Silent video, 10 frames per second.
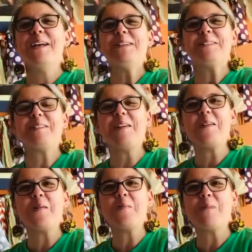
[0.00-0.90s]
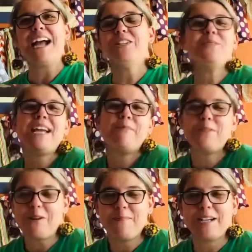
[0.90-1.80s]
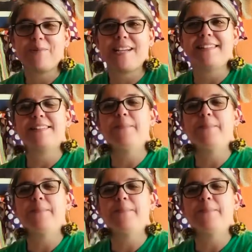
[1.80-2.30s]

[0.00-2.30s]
so I do that with all my grades,